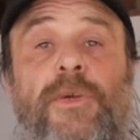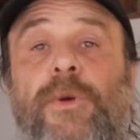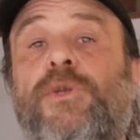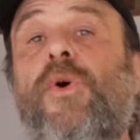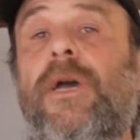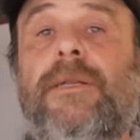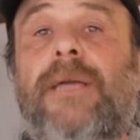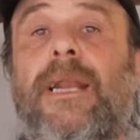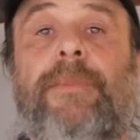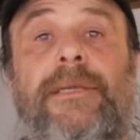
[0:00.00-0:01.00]
So we talk a
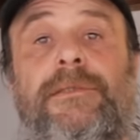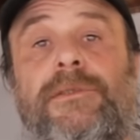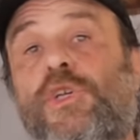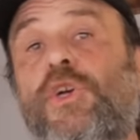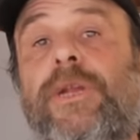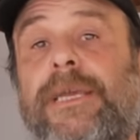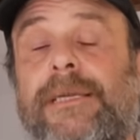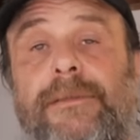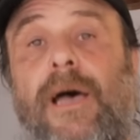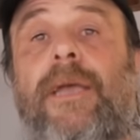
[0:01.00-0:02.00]
lot about tuning
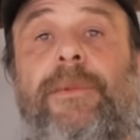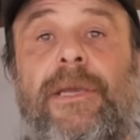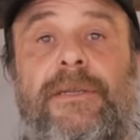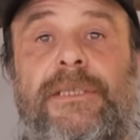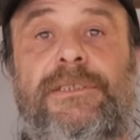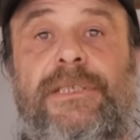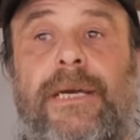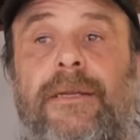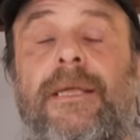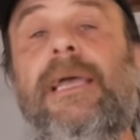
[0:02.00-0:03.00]
and timing on this
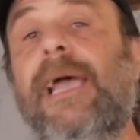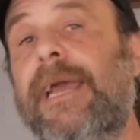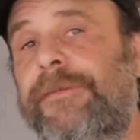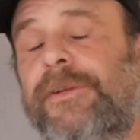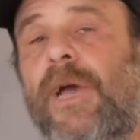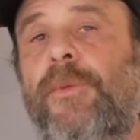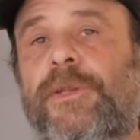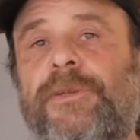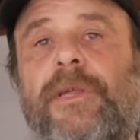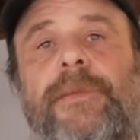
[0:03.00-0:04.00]
channel. And every time
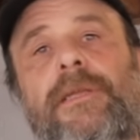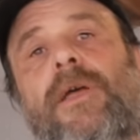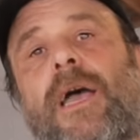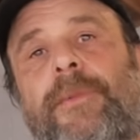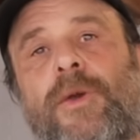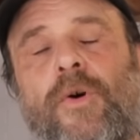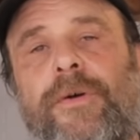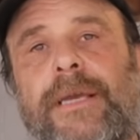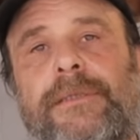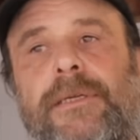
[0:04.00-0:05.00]
we do something timing
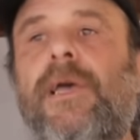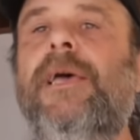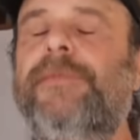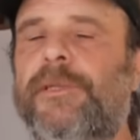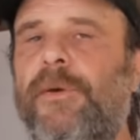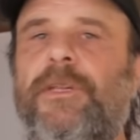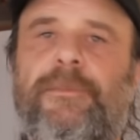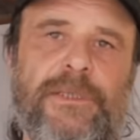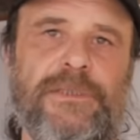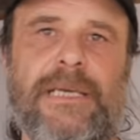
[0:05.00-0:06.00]
oriented, there's always
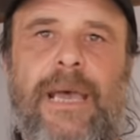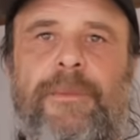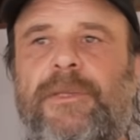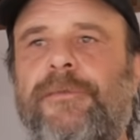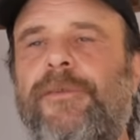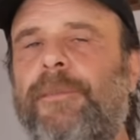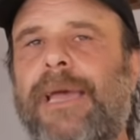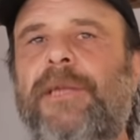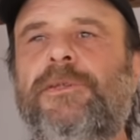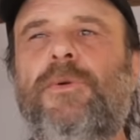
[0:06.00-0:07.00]
a bunch of comments from
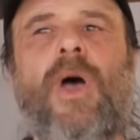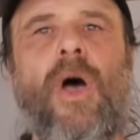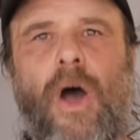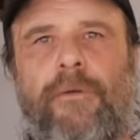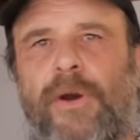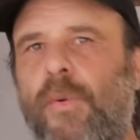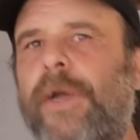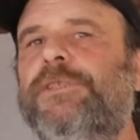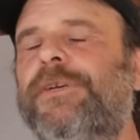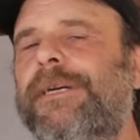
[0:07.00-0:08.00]
guys who aren't
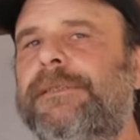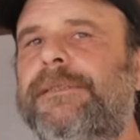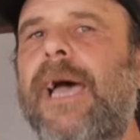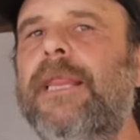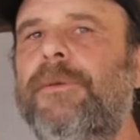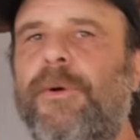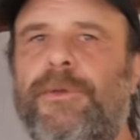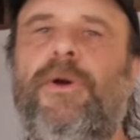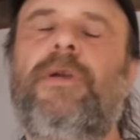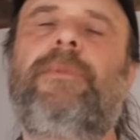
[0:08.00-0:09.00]
quite sure exactly what
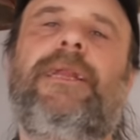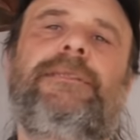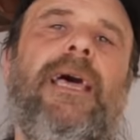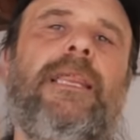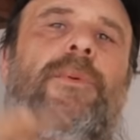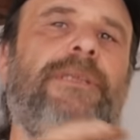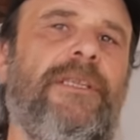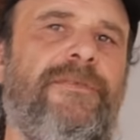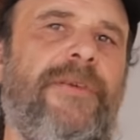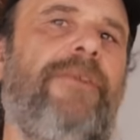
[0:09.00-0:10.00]
we're talking about, exactly what
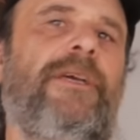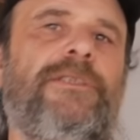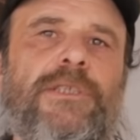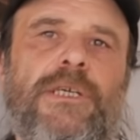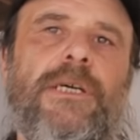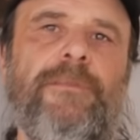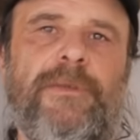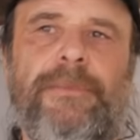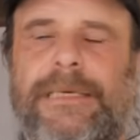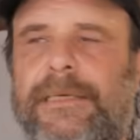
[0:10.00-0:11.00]
these various
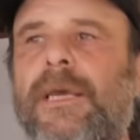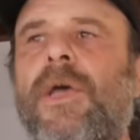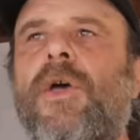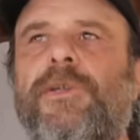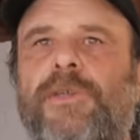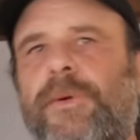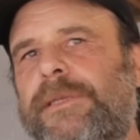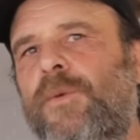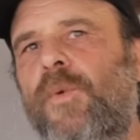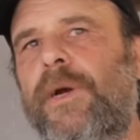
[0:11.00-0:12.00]
terms mean. So we
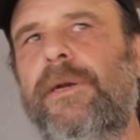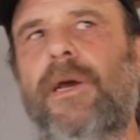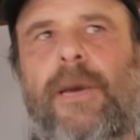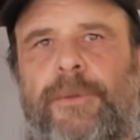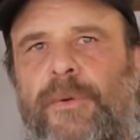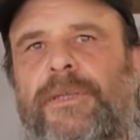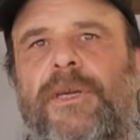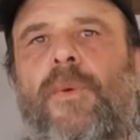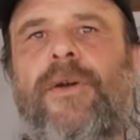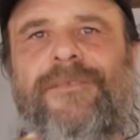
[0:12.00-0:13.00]
did one a couple of weeks
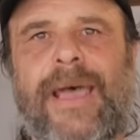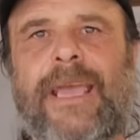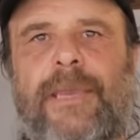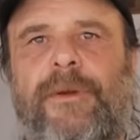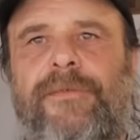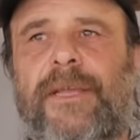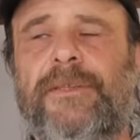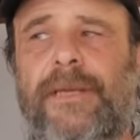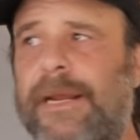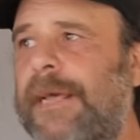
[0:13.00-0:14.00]
ago on vacuum
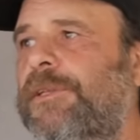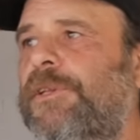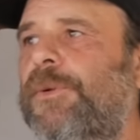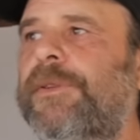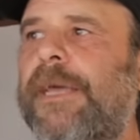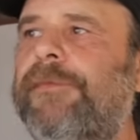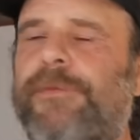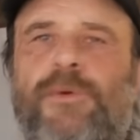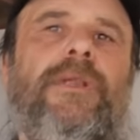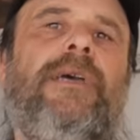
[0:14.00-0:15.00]
advance, and that had to do with like
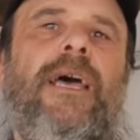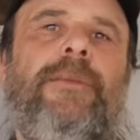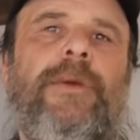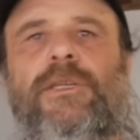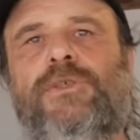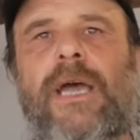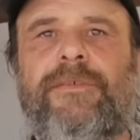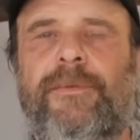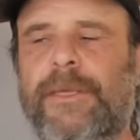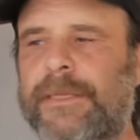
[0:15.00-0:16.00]
fuel economy and
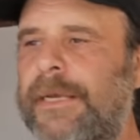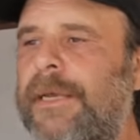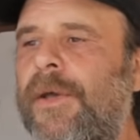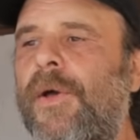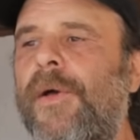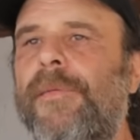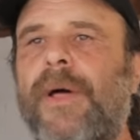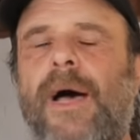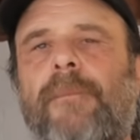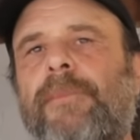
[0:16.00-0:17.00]
drivability.
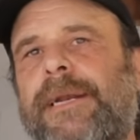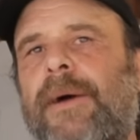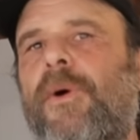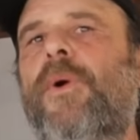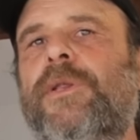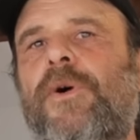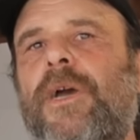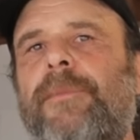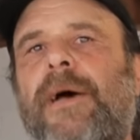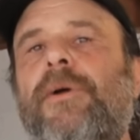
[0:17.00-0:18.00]
But now I want to
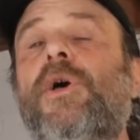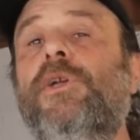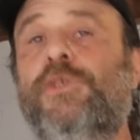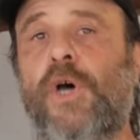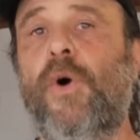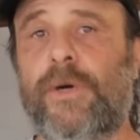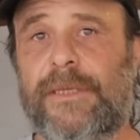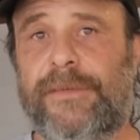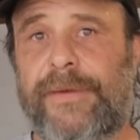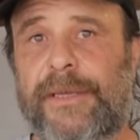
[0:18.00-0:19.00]
talk about
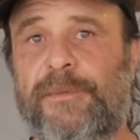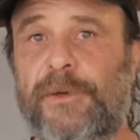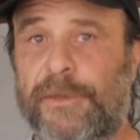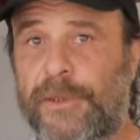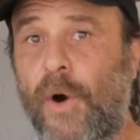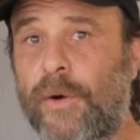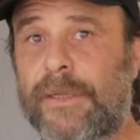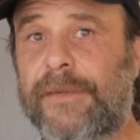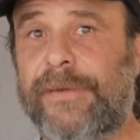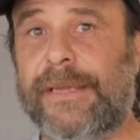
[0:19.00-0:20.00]
total advance, because
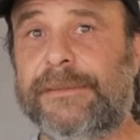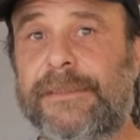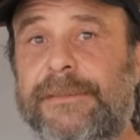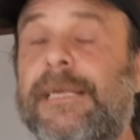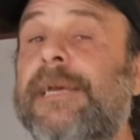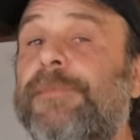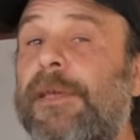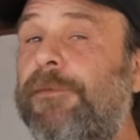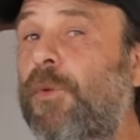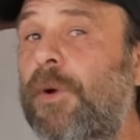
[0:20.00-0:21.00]
total advance is,
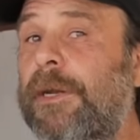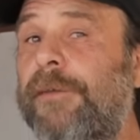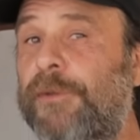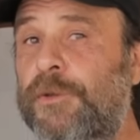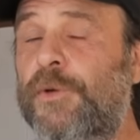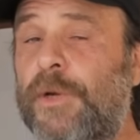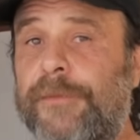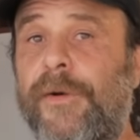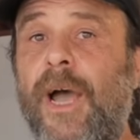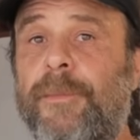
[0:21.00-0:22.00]
if you're
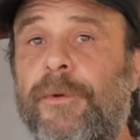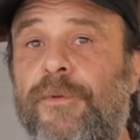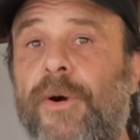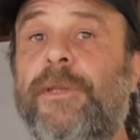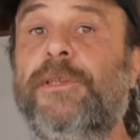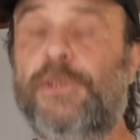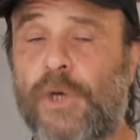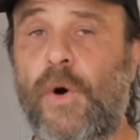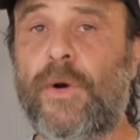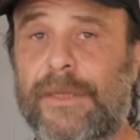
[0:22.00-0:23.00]
tuning for high performance,
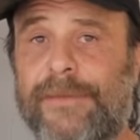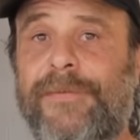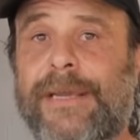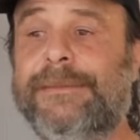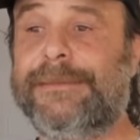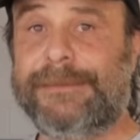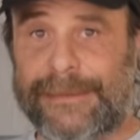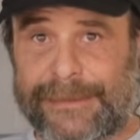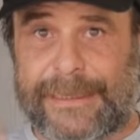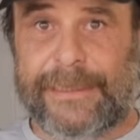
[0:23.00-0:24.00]
total advance is
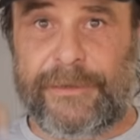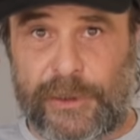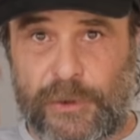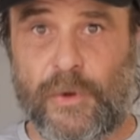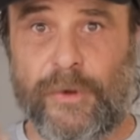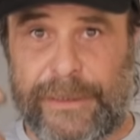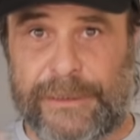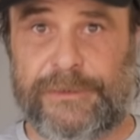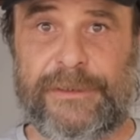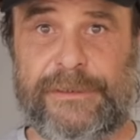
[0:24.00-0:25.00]
the thing that you're
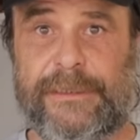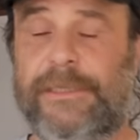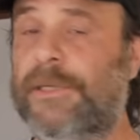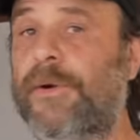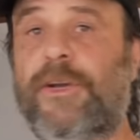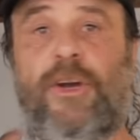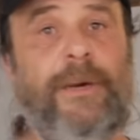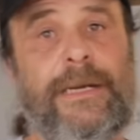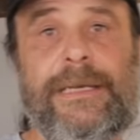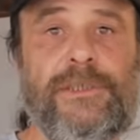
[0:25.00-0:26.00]
interested in. You don't care
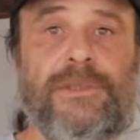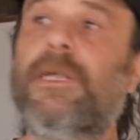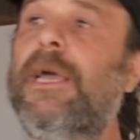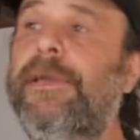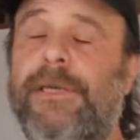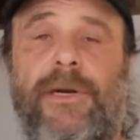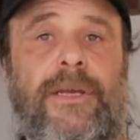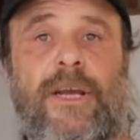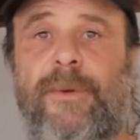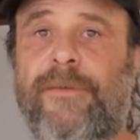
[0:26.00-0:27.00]
about initial, you
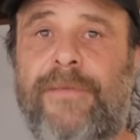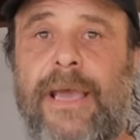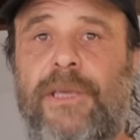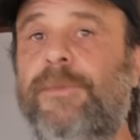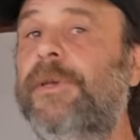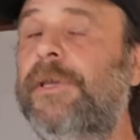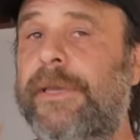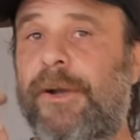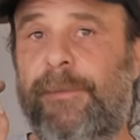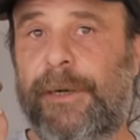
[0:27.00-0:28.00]
don't care about vacuum,
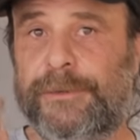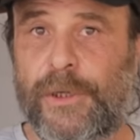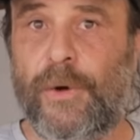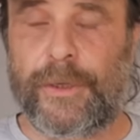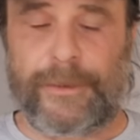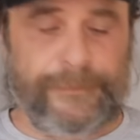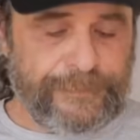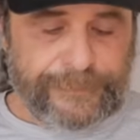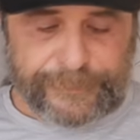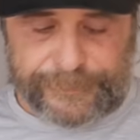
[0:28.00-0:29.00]
you care about total.
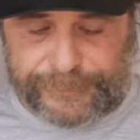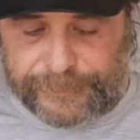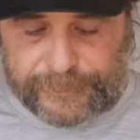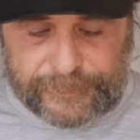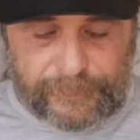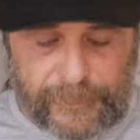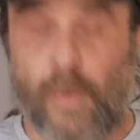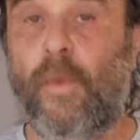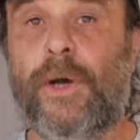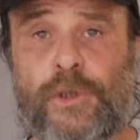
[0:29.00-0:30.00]

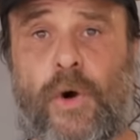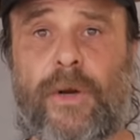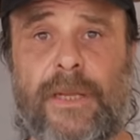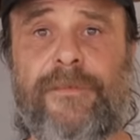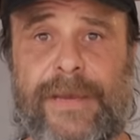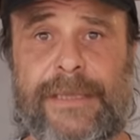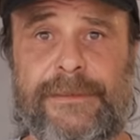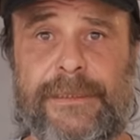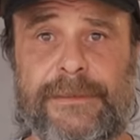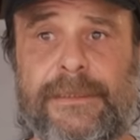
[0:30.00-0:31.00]
And what total
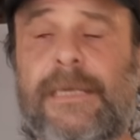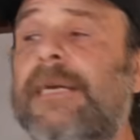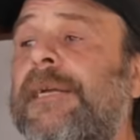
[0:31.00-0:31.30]
advance is